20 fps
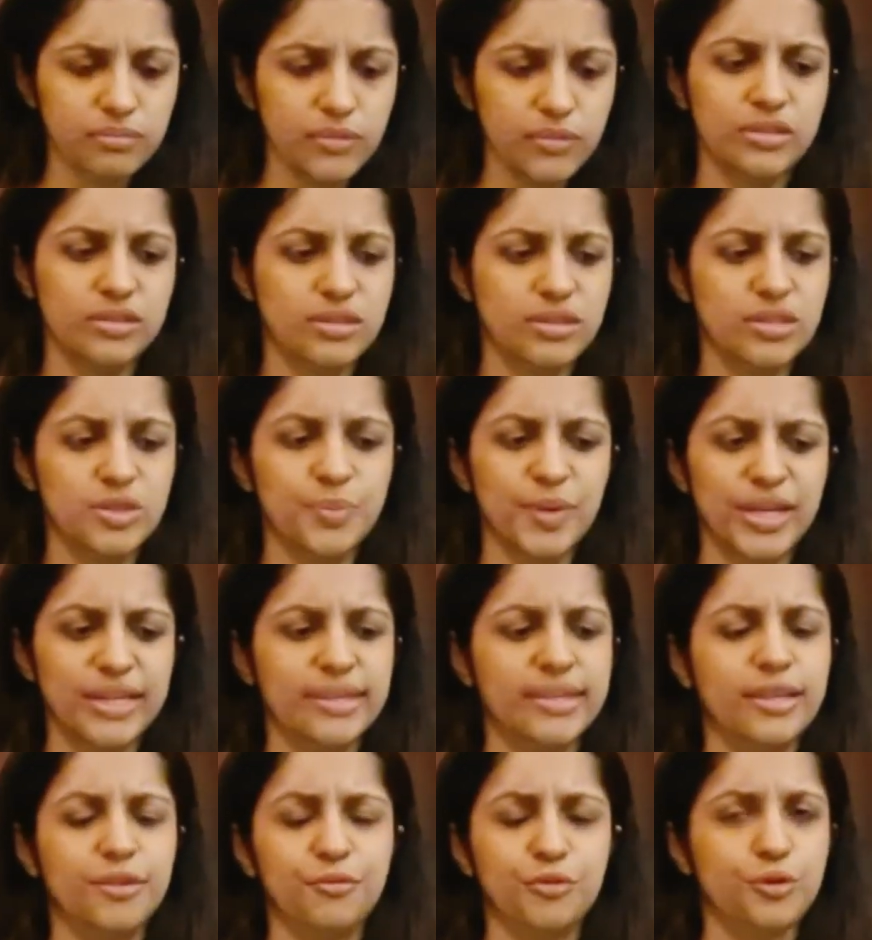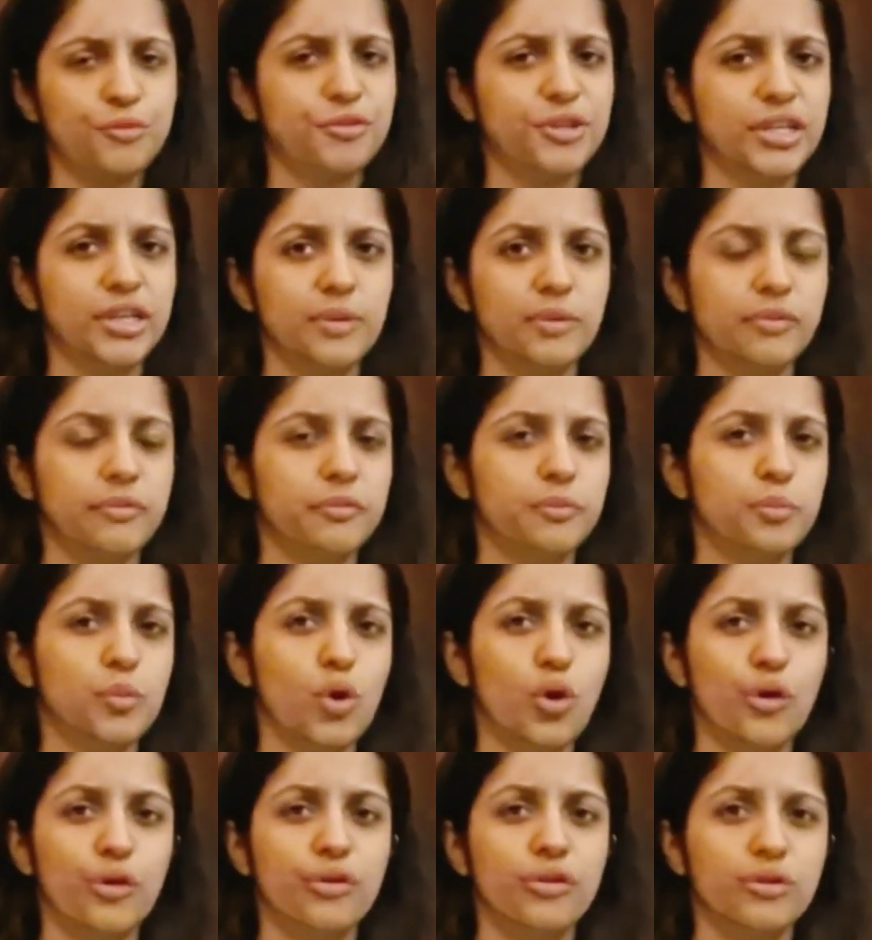This is mainly if you're feeling
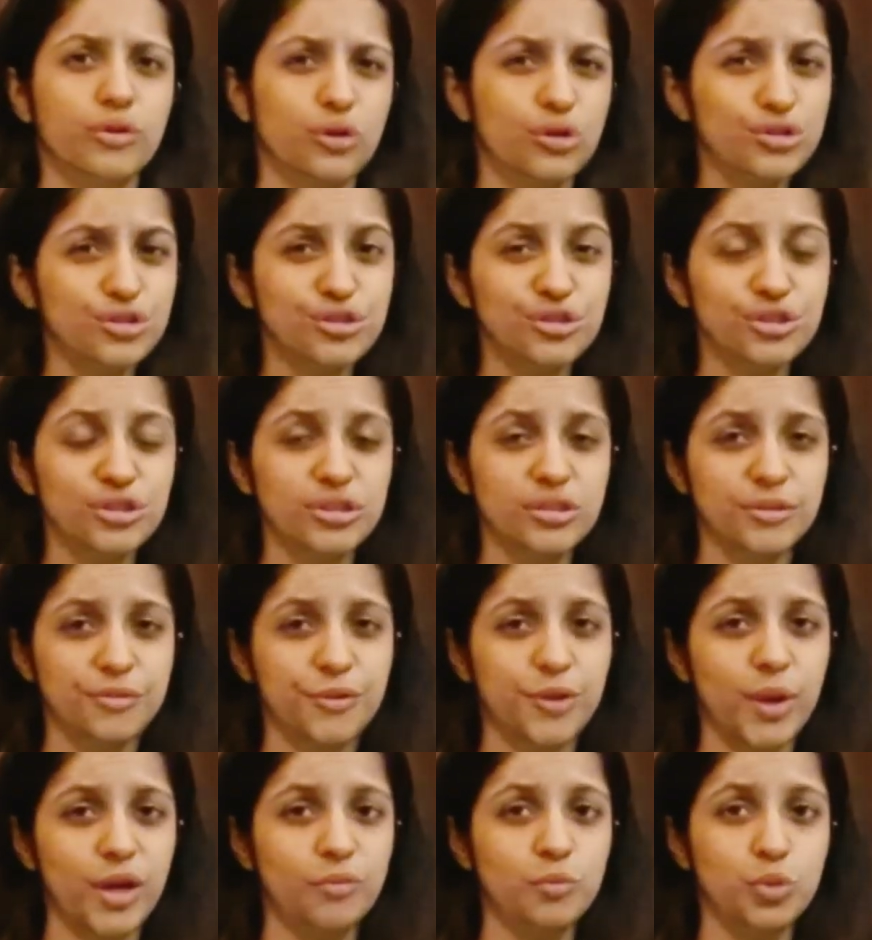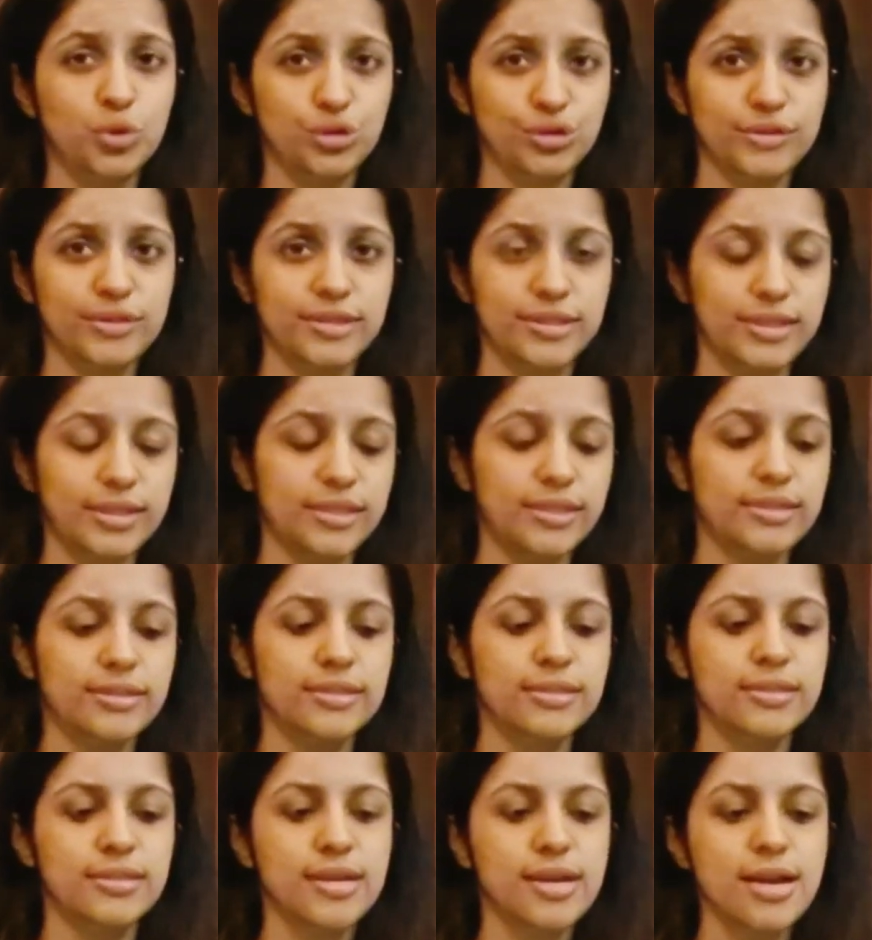more nauseous, if you have motion
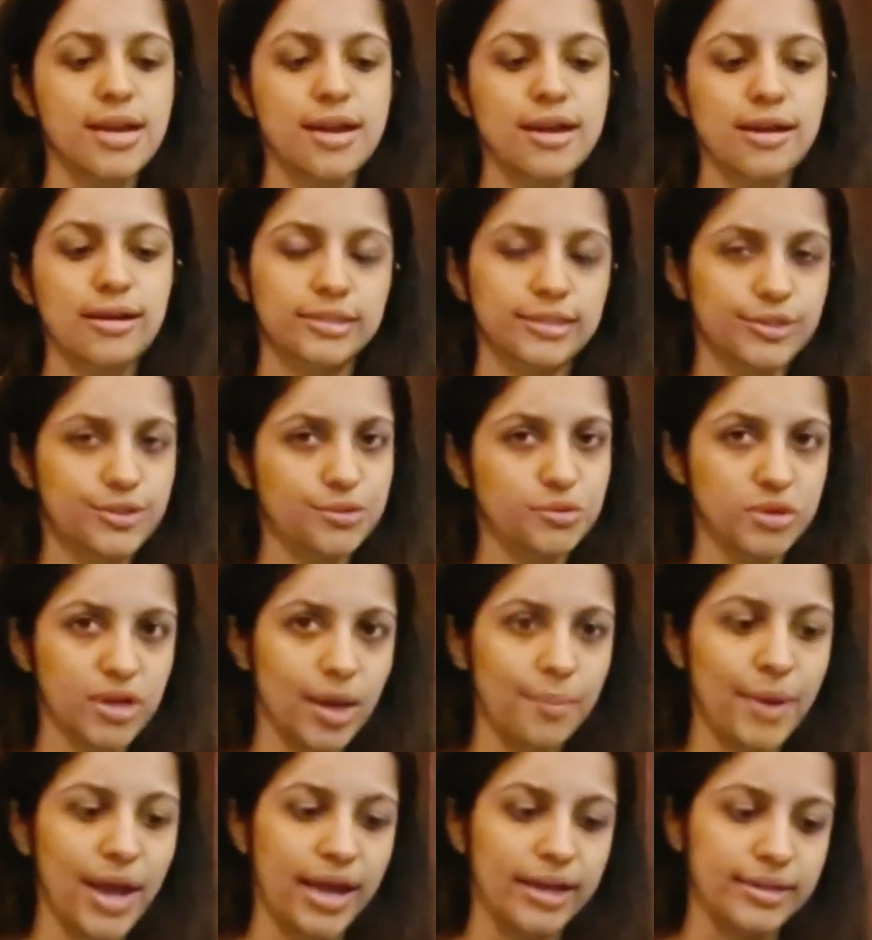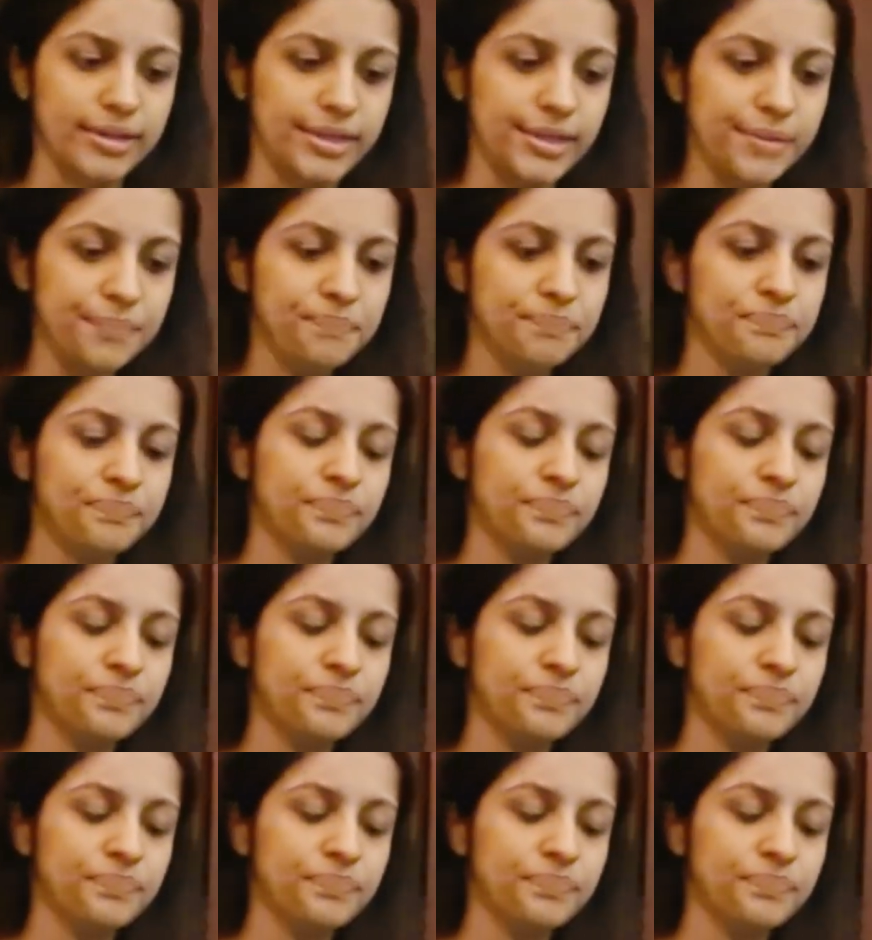sickness. These do come handy.